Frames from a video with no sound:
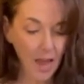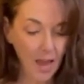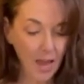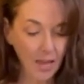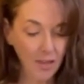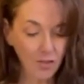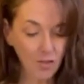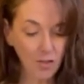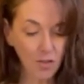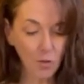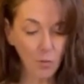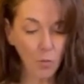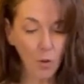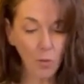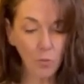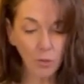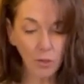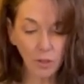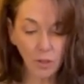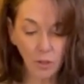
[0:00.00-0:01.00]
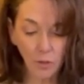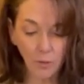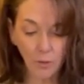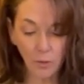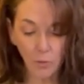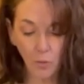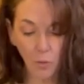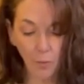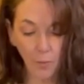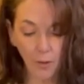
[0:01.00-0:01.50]
And so what we'll do
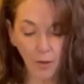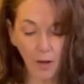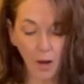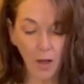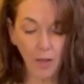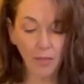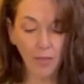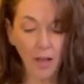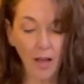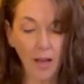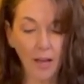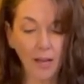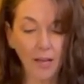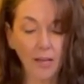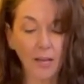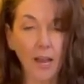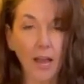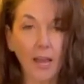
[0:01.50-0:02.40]
is we'll put online